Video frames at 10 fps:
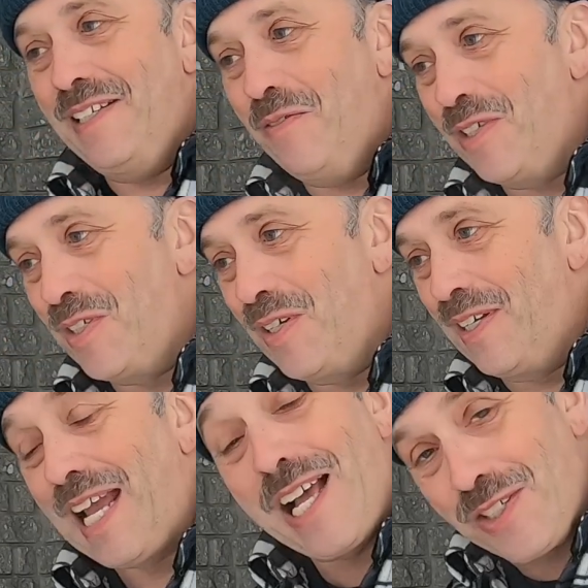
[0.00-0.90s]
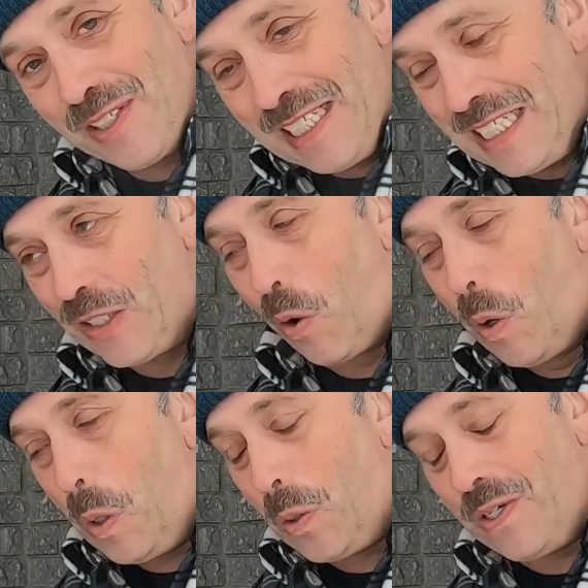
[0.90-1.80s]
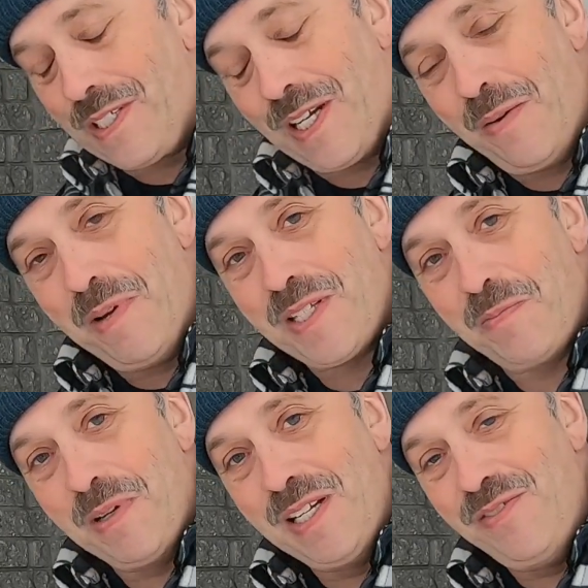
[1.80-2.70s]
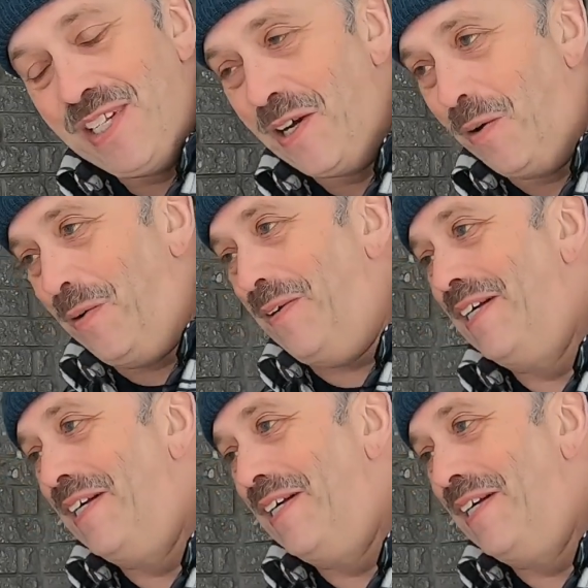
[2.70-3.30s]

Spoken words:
It was gasoline, so it's gonna be a smelly video.